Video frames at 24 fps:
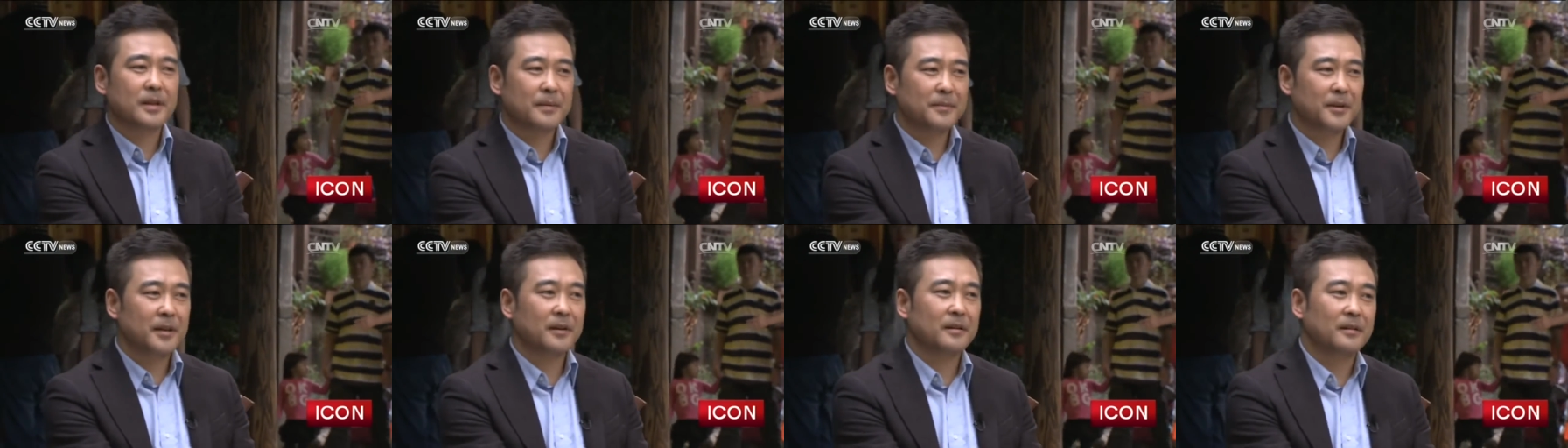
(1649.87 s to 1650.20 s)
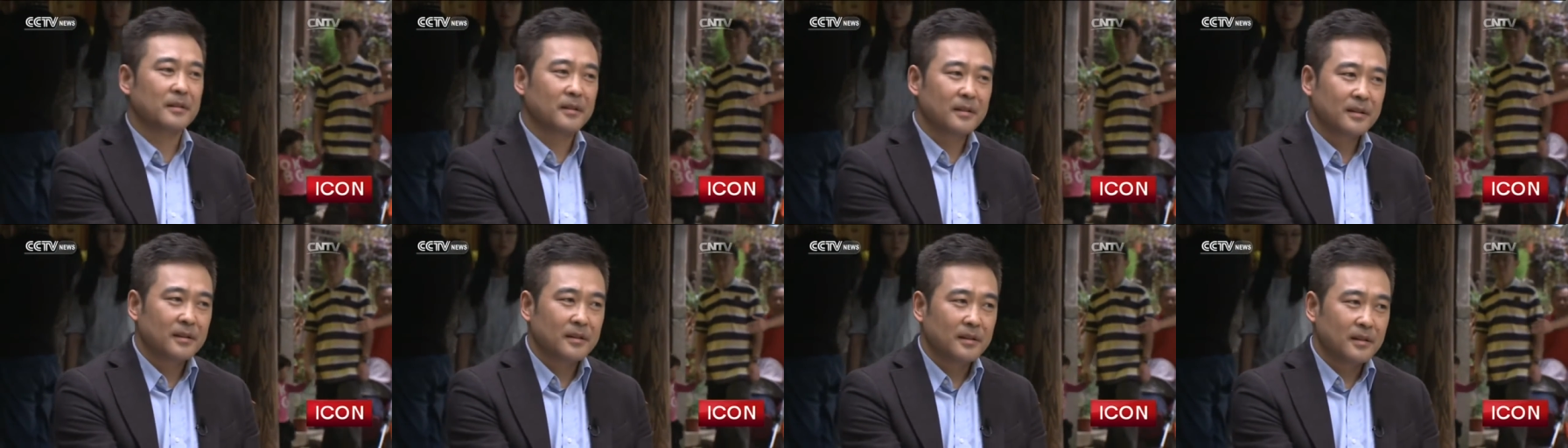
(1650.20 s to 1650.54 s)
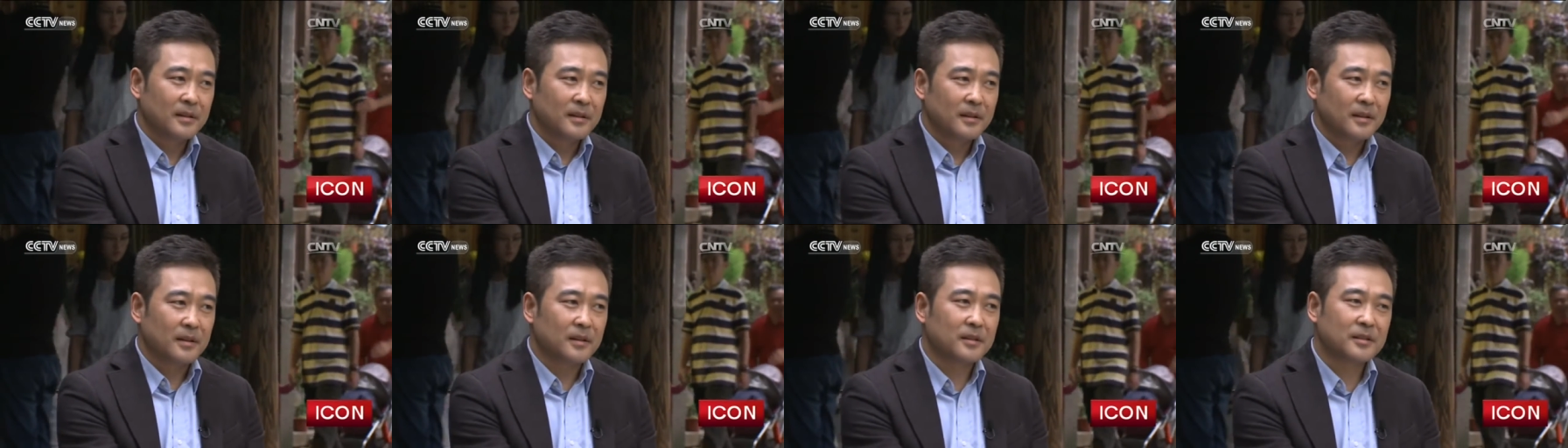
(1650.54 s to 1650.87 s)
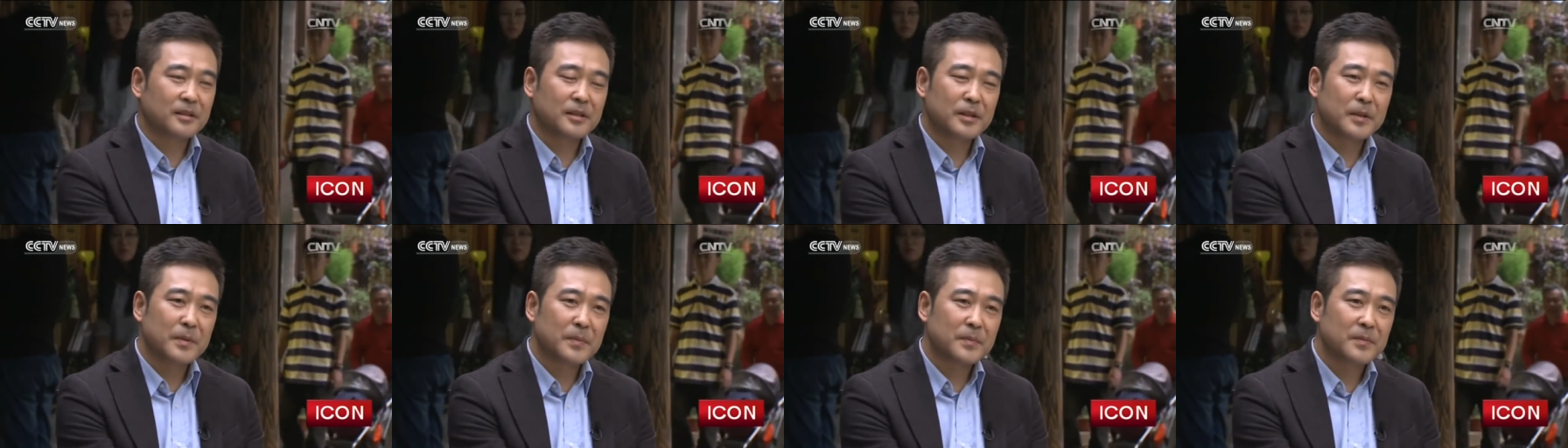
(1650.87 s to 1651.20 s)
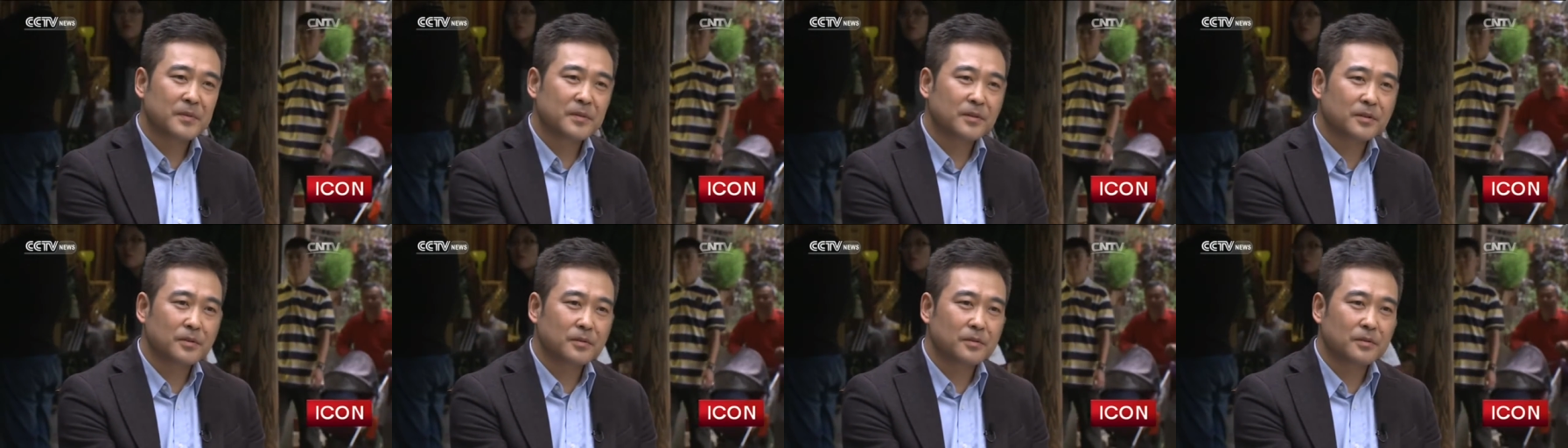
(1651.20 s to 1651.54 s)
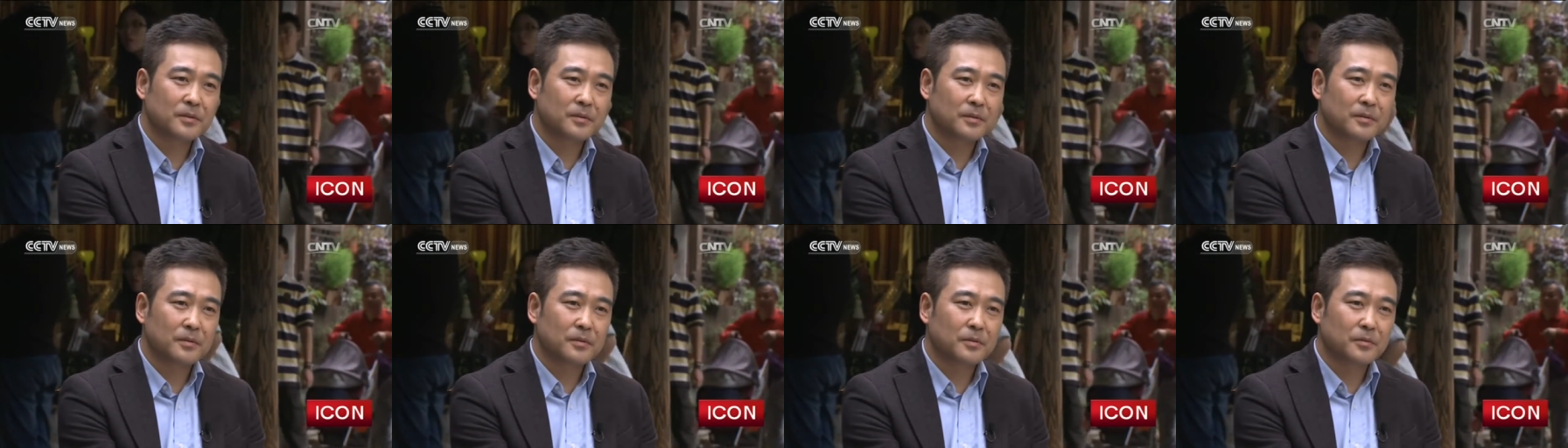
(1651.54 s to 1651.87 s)
I mean, it seems
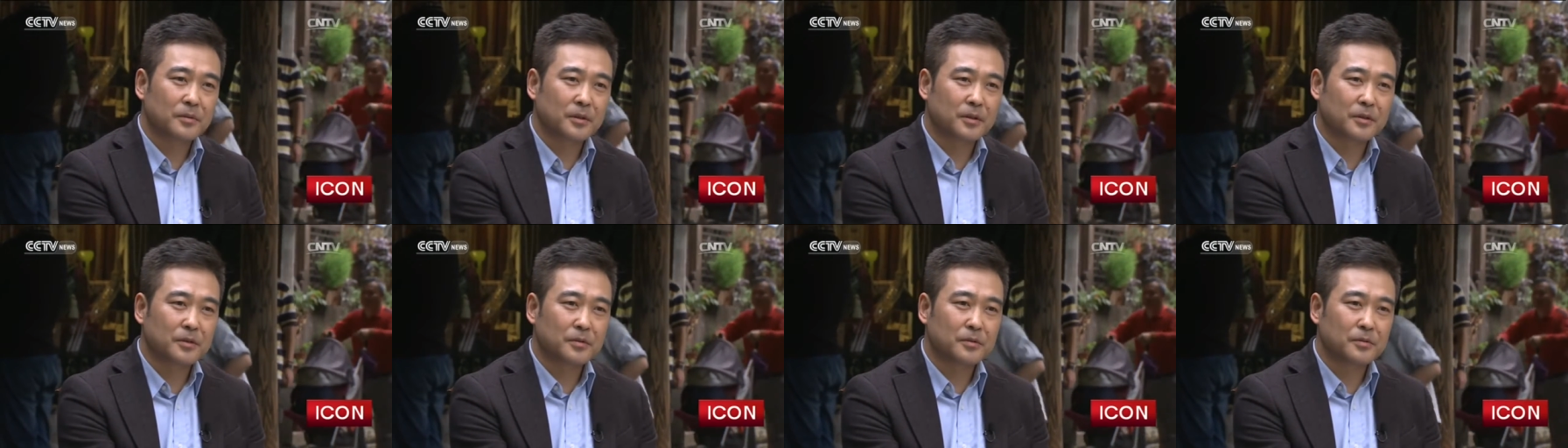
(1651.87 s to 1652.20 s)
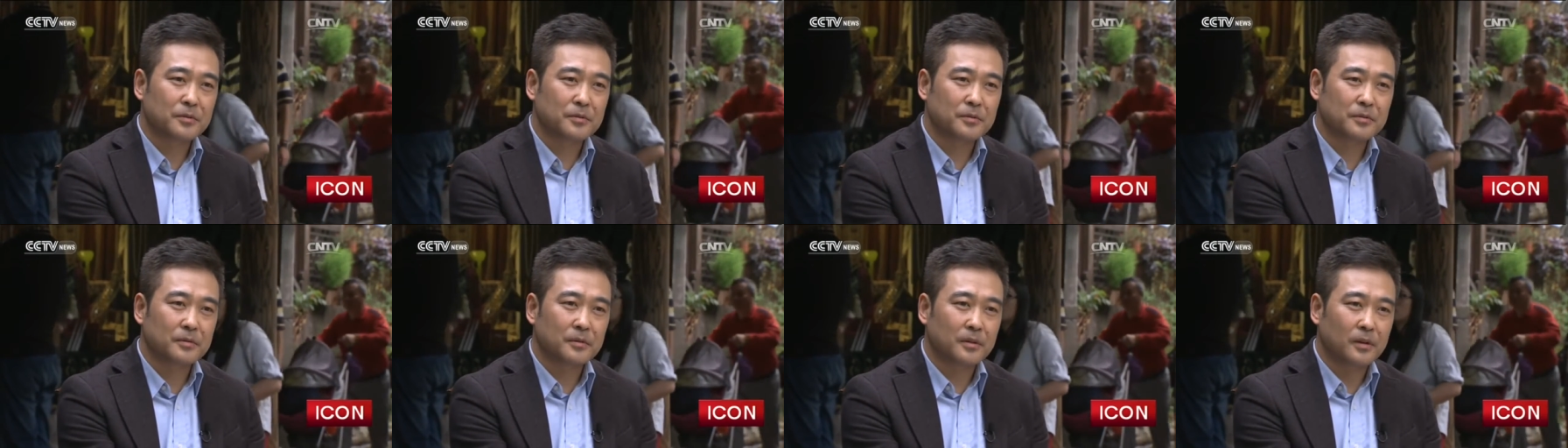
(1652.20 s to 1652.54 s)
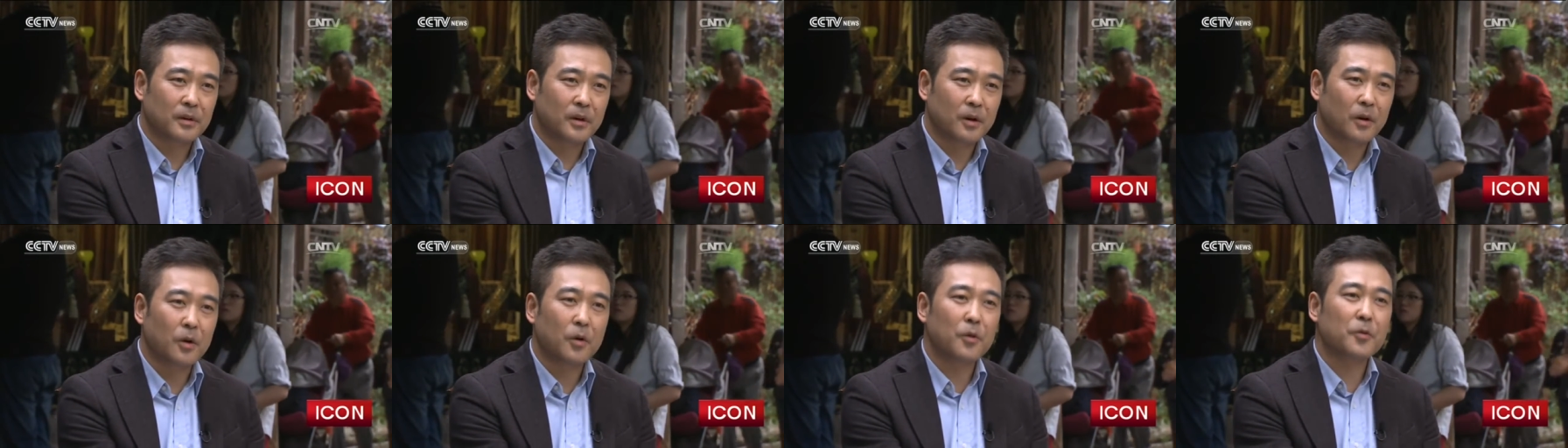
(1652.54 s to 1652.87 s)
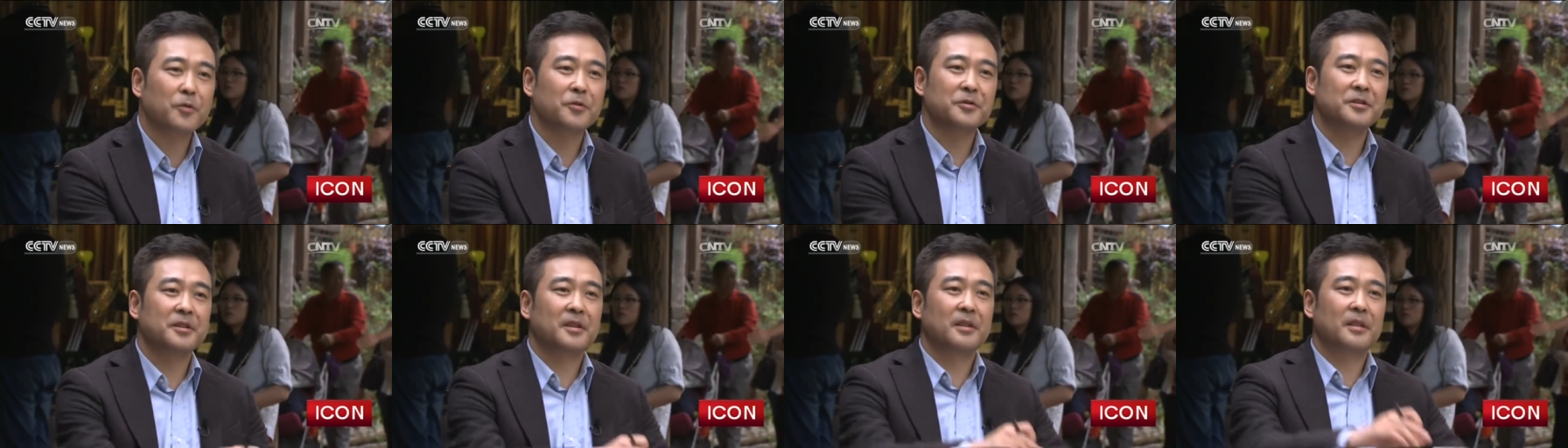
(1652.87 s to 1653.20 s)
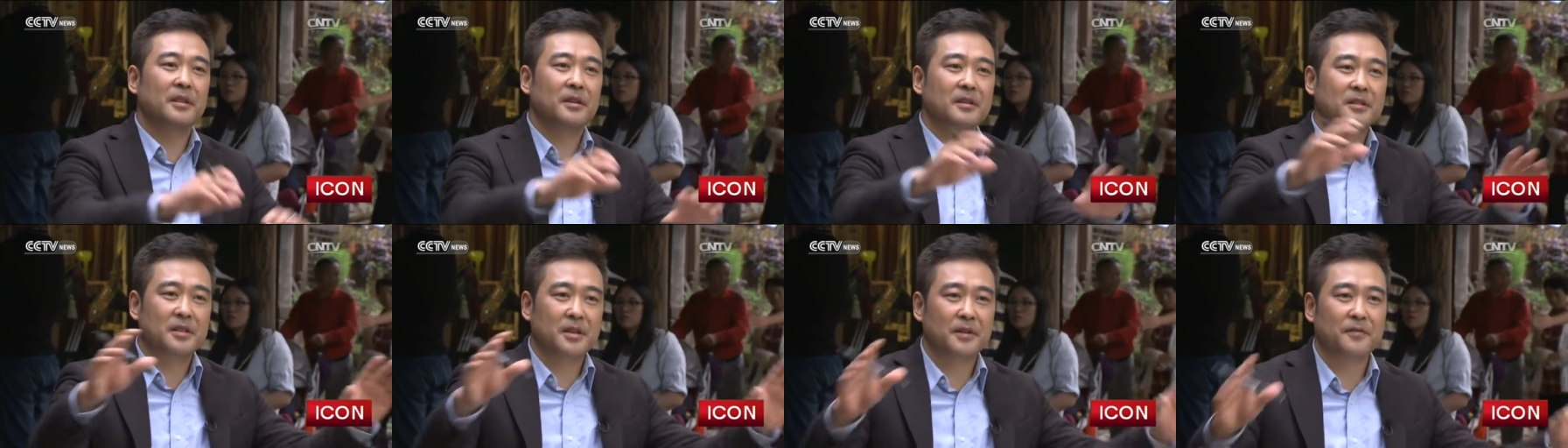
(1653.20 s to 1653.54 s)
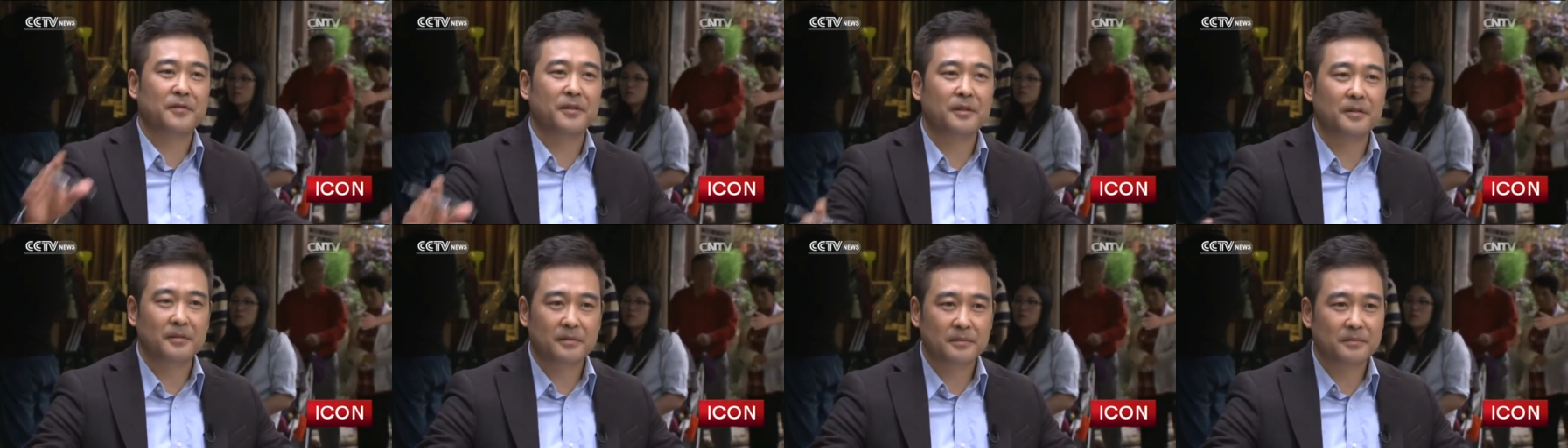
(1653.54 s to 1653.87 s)
you would do all these
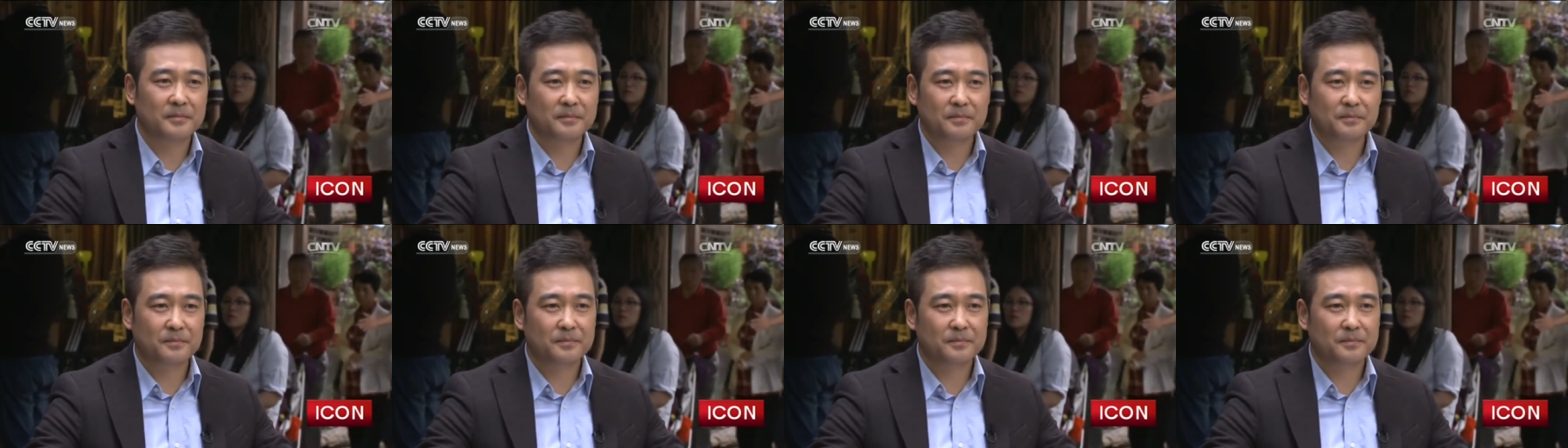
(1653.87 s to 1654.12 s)
different